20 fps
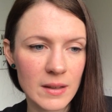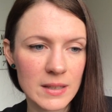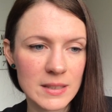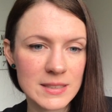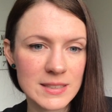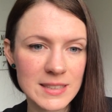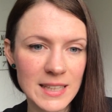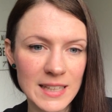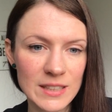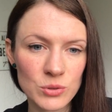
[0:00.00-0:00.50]

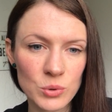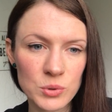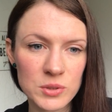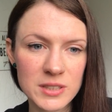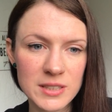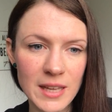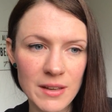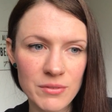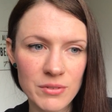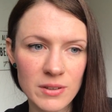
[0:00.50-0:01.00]
6 or
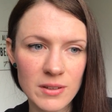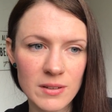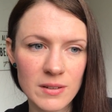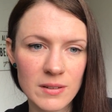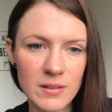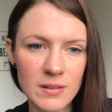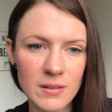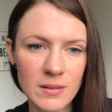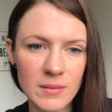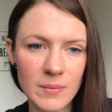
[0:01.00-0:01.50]

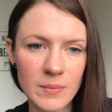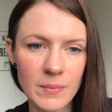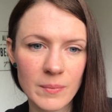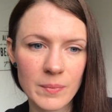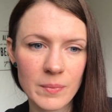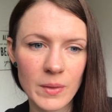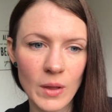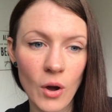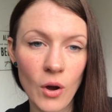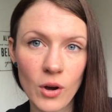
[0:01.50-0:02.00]
7
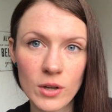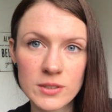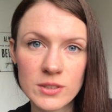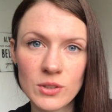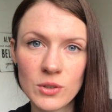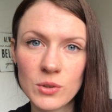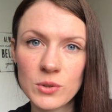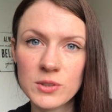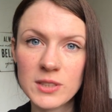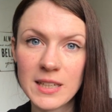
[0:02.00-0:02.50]

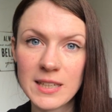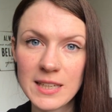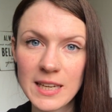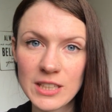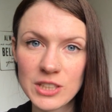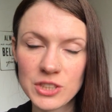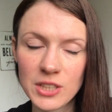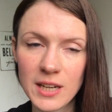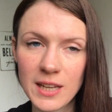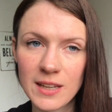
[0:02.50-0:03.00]
articles
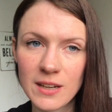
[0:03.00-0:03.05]
initially,